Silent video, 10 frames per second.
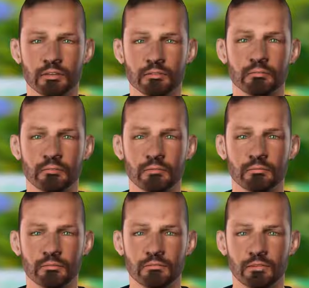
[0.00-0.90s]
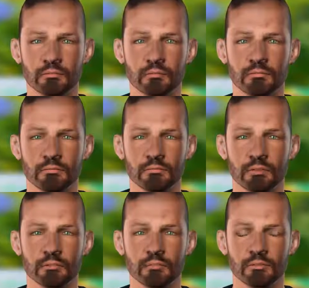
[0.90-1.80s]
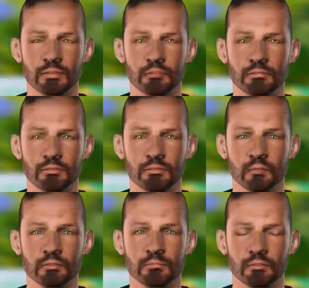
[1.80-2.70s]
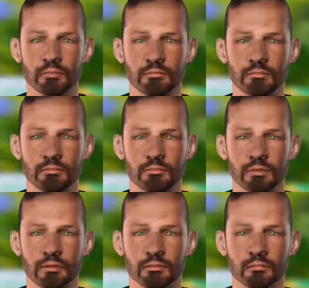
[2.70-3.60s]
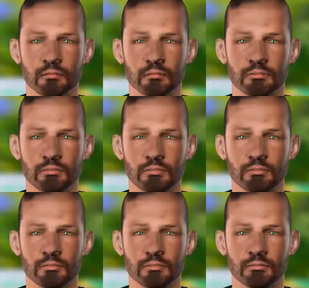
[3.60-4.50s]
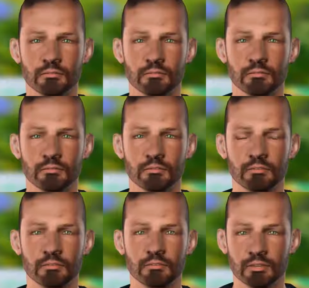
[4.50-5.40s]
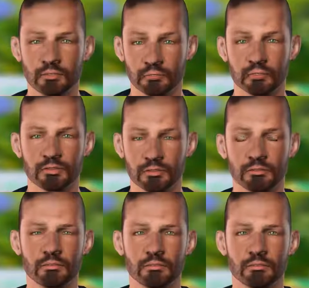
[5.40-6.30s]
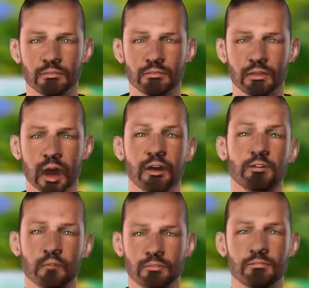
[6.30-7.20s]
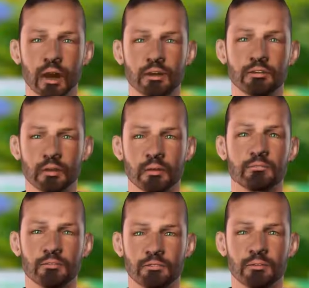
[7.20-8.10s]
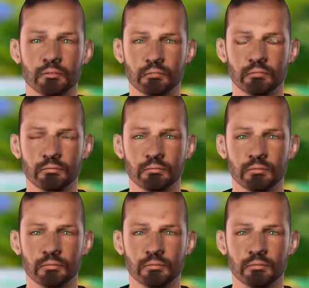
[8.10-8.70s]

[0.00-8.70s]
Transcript: Gabriel. So the message was very simple, straightforward. There's only one God, which makes him a prophet. Number three. Now we talked about the message.